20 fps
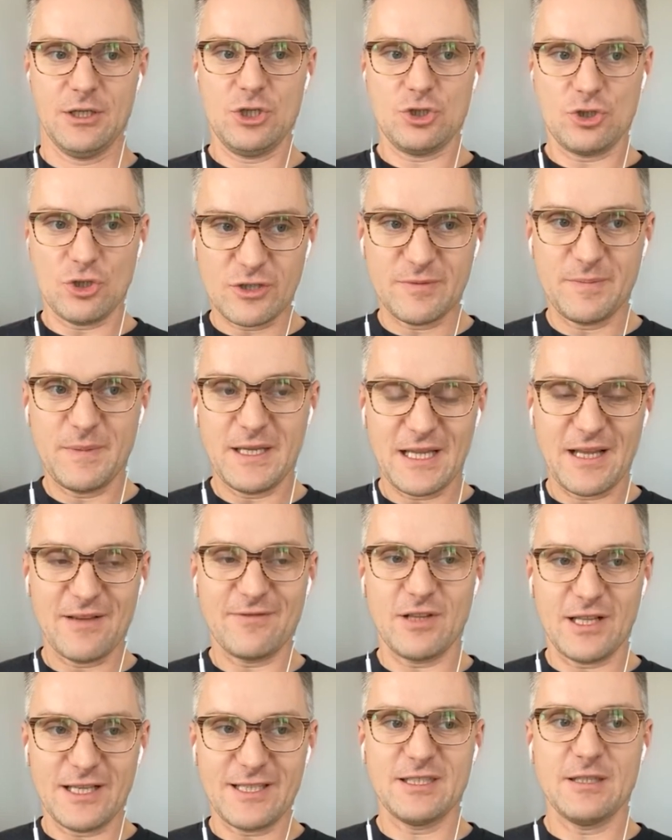The change of
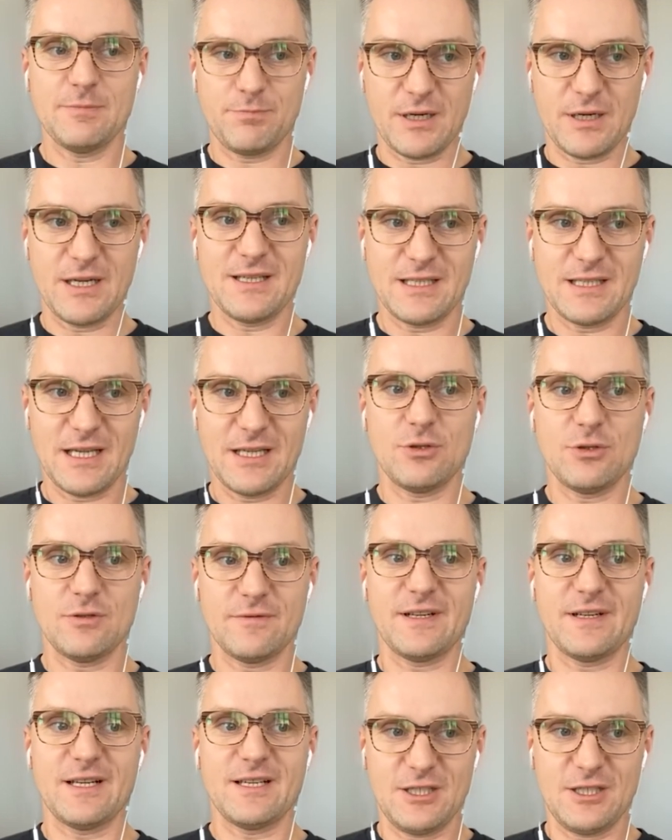power in Russia
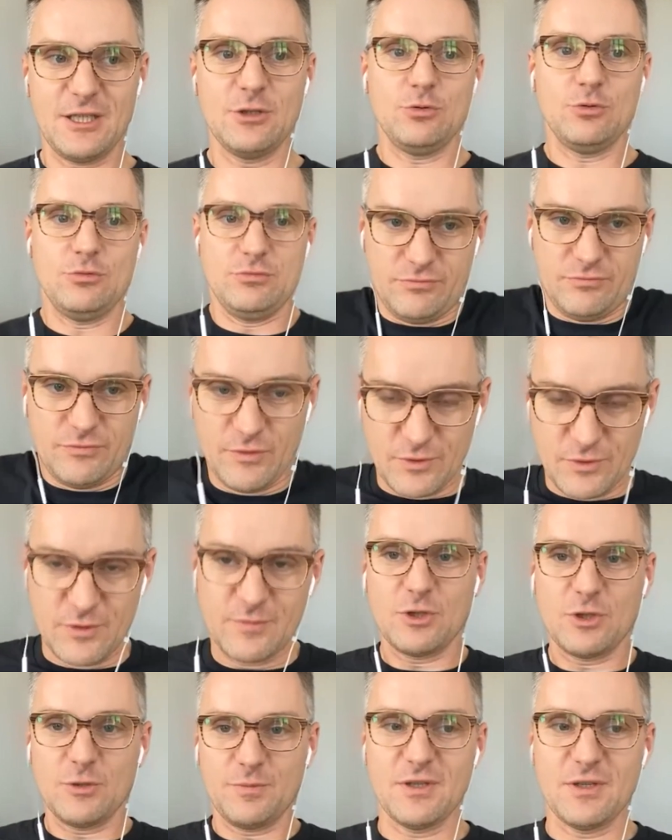will happen as
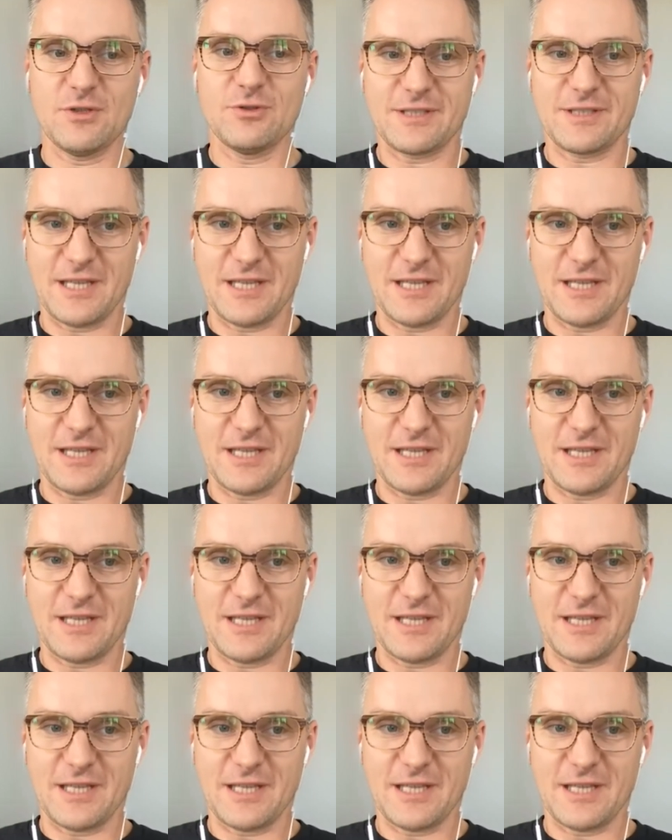always.